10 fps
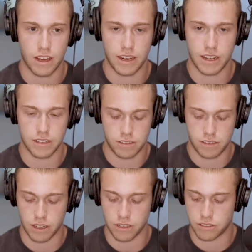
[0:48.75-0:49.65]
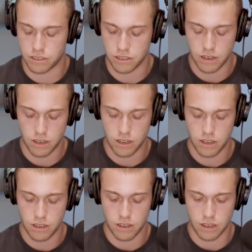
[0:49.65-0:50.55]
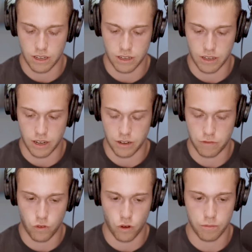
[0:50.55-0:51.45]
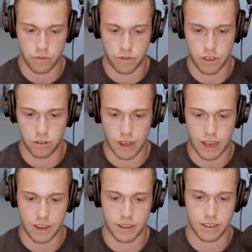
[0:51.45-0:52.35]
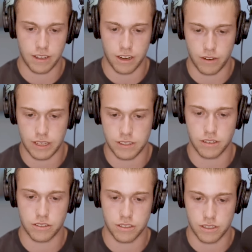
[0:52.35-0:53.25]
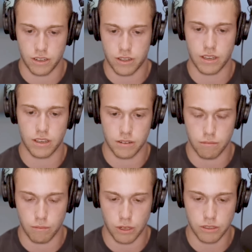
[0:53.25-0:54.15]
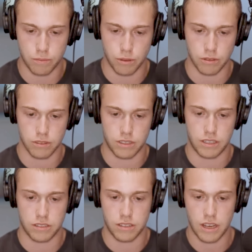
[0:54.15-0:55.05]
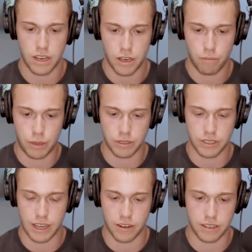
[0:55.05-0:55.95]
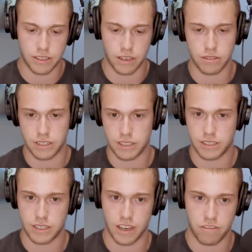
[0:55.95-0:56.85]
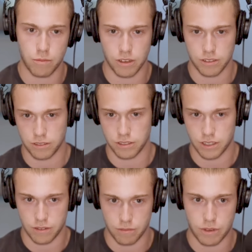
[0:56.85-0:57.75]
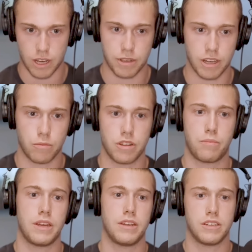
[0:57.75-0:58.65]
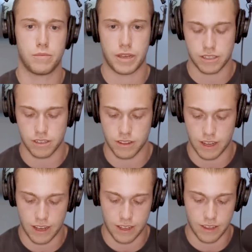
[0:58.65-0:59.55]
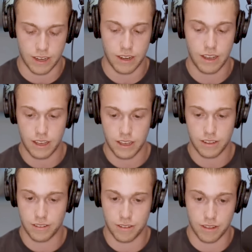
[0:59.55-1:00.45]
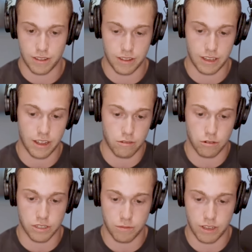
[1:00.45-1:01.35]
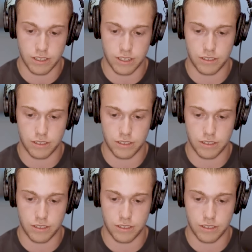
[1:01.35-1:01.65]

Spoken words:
and he has such an informed view. And, you know, he's not just looking at multiples. He's building out his own DCF models and coming up with opinions based on that. And then the other awesome thing is that